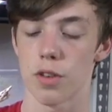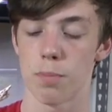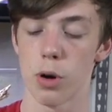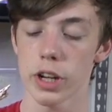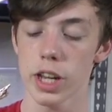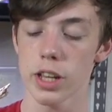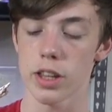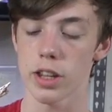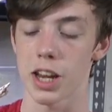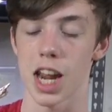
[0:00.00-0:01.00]
putting
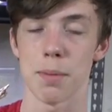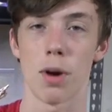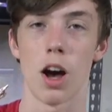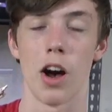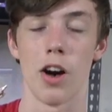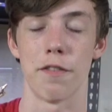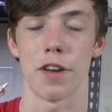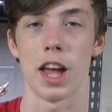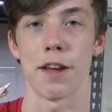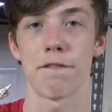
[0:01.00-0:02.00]
the name of
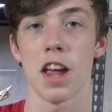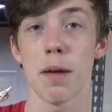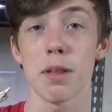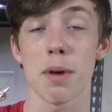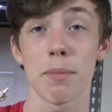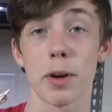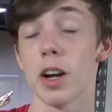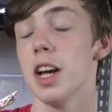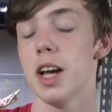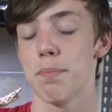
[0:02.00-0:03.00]
a family member,